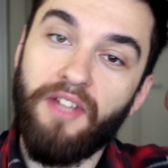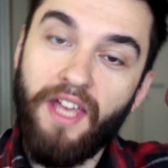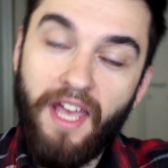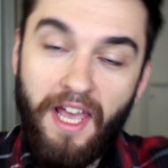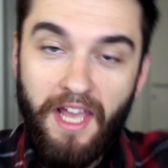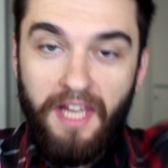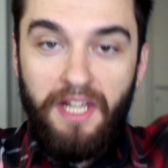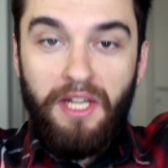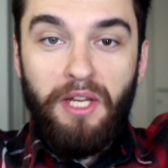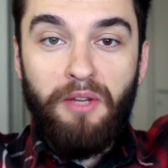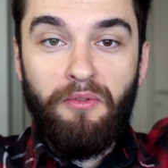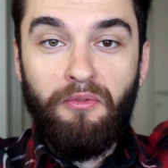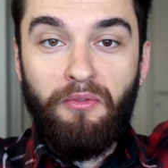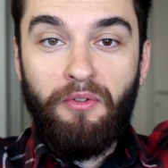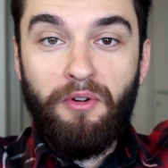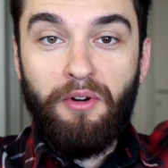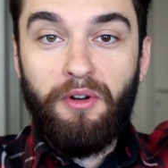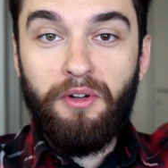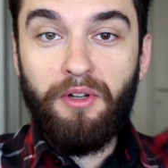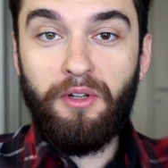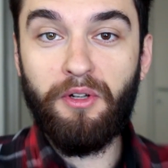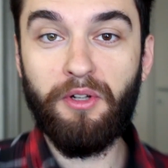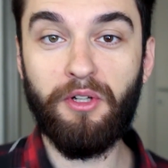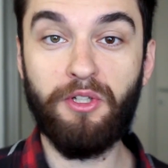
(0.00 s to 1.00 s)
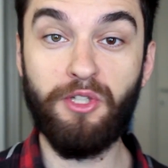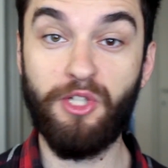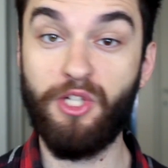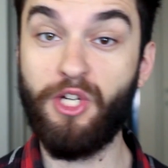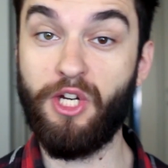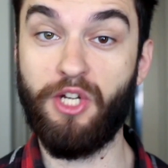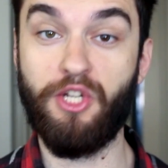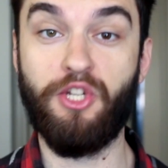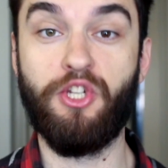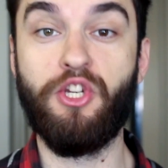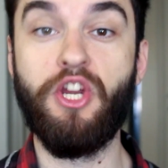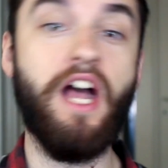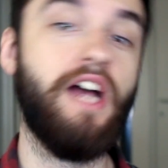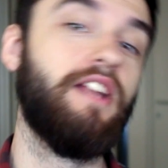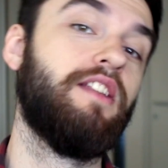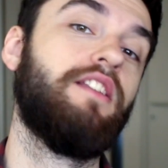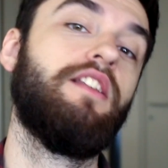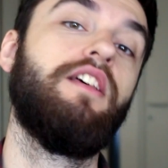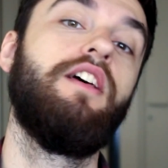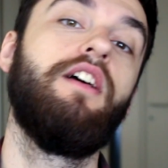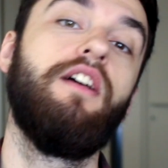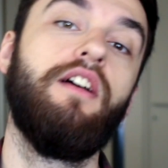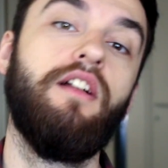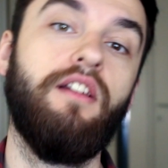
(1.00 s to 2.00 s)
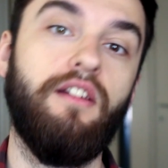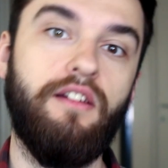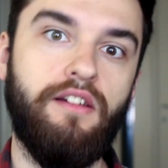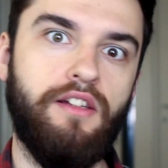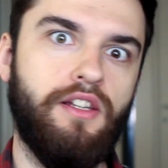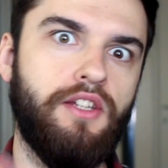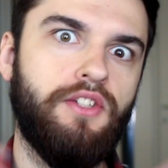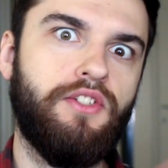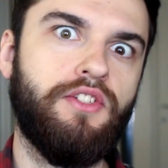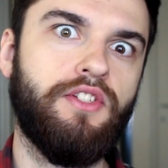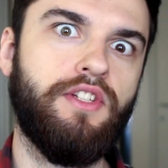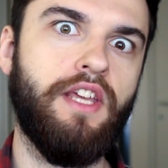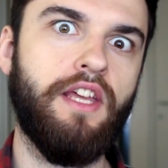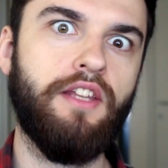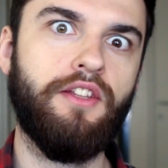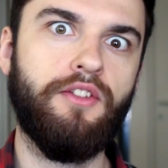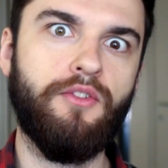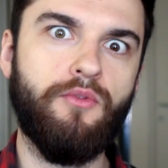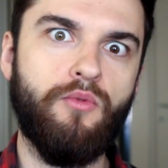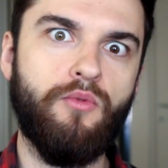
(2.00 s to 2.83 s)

any further chit-chat, let's get